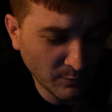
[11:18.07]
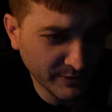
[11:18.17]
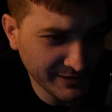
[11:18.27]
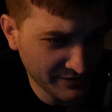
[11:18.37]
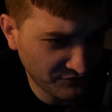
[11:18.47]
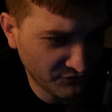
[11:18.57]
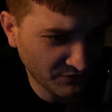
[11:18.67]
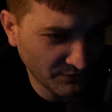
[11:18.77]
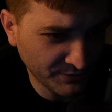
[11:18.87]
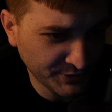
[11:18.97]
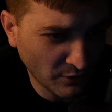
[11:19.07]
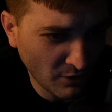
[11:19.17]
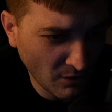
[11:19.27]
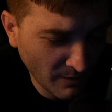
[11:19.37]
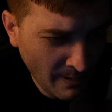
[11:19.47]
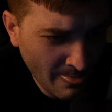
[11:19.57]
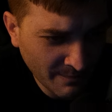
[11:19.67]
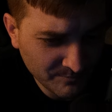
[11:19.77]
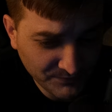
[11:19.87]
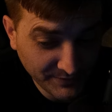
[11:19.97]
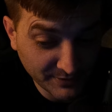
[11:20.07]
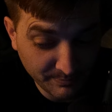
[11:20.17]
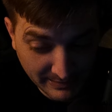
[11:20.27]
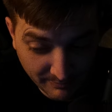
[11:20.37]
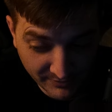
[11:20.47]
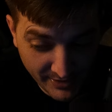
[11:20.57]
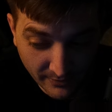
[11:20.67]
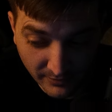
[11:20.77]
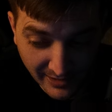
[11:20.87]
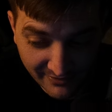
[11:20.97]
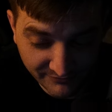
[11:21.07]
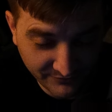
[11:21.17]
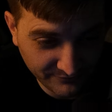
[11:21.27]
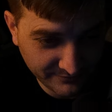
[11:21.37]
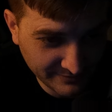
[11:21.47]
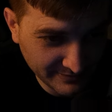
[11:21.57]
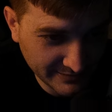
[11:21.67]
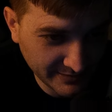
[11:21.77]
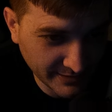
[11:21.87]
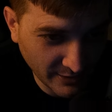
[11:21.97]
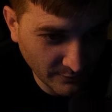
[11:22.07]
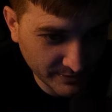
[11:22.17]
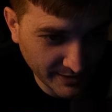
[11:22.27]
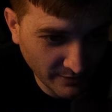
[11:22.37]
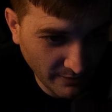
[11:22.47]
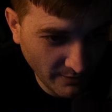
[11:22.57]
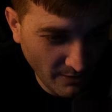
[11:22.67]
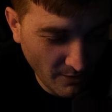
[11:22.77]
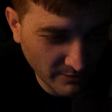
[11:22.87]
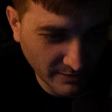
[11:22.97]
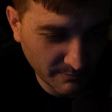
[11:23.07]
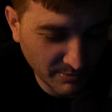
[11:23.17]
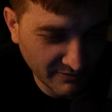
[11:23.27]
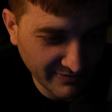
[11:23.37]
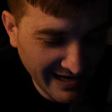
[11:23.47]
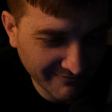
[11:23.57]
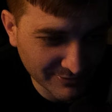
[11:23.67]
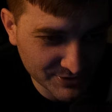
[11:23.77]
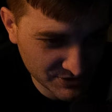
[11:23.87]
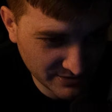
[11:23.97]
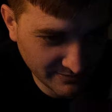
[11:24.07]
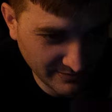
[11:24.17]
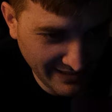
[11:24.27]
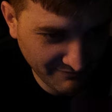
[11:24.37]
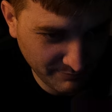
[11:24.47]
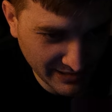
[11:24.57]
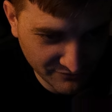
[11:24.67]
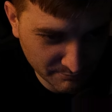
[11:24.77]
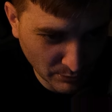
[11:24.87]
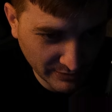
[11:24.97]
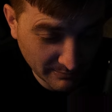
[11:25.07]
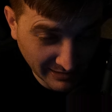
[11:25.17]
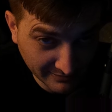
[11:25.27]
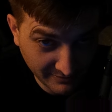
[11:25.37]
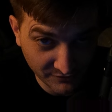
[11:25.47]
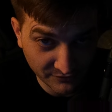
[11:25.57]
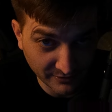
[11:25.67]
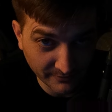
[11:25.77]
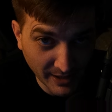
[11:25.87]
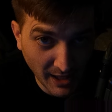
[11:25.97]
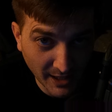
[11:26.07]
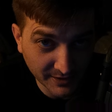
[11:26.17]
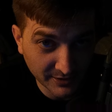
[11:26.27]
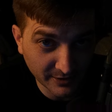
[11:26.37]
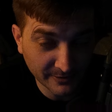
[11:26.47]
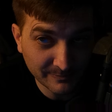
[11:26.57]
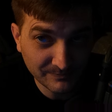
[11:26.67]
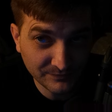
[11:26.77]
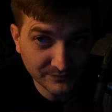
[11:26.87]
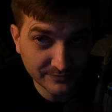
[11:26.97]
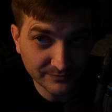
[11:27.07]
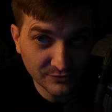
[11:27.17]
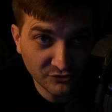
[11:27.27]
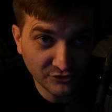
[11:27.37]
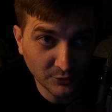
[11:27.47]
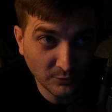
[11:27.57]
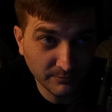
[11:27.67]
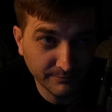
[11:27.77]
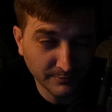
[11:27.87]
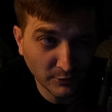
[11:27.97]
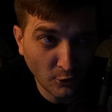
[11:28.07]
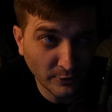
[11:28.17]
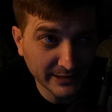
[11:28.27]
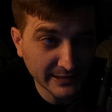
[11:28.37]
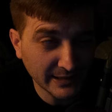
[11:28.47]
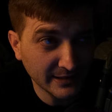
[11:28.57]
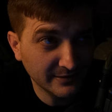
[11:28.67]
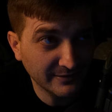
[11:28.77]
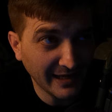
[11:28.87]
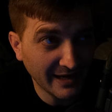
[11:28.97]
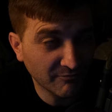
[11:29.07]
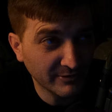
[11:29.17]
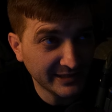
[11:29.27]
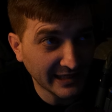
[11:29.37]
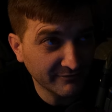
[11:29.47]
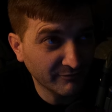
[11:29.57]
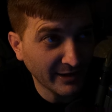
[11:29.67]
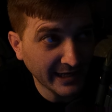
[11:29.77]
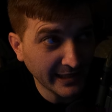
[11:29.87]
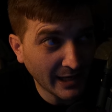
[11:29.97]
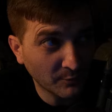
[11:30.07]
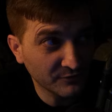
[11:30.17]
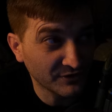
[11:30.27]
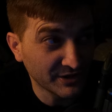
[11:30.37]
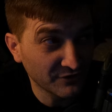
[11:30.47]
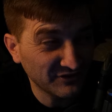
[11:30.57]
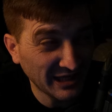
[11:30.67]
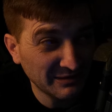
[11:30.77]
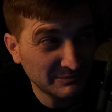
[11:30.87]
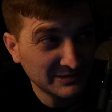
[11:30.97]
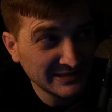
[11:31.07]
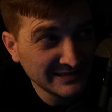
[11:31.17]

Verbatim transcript: wouldn't necessarily call the people that are left, you know, that are, are above average FPS boogeymen because they're not. They're still logging in every day for eight hours in this game